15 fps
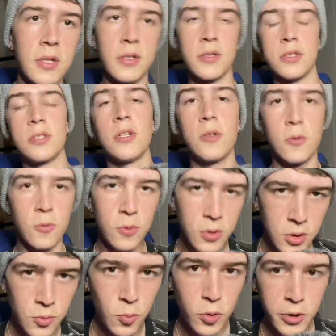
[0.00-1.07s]
So
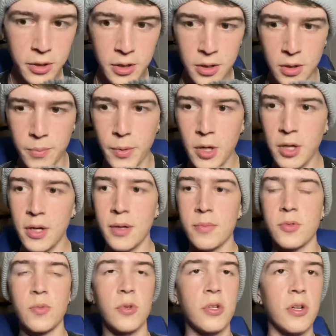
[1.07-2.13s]
you're working on your bunny
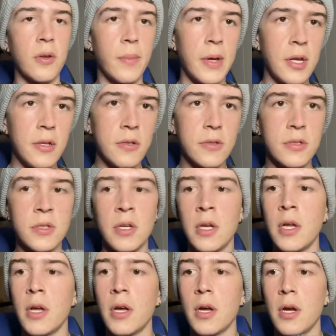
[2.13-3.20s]
hops, working on your manuals.
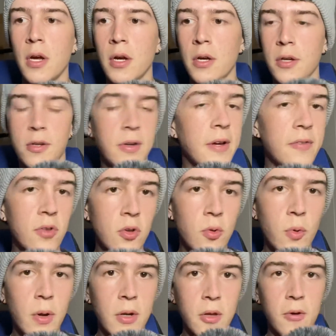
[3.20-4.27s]
You're definitely going
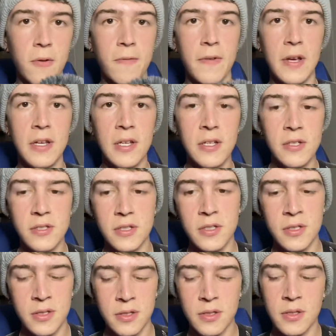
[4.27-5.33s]
to want to learn fakies.
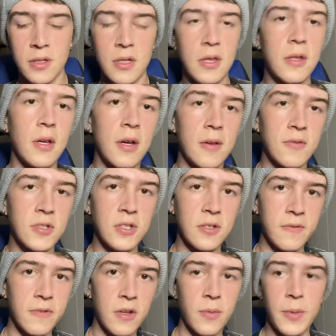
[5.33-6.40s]
Obviously
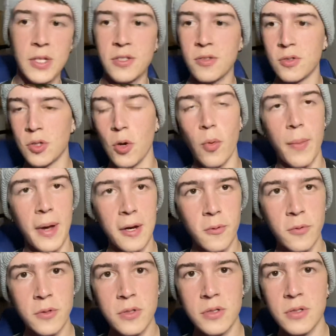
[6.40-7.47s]
fundamental going
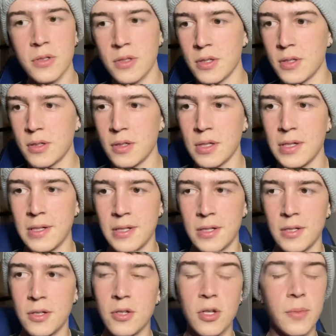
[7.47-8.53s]
backwards,
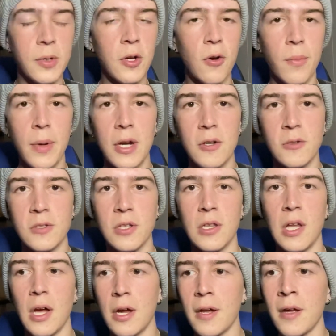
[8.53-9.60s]
and you're going to be going backwards a
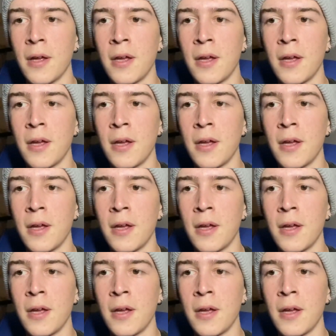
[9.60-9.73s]
lot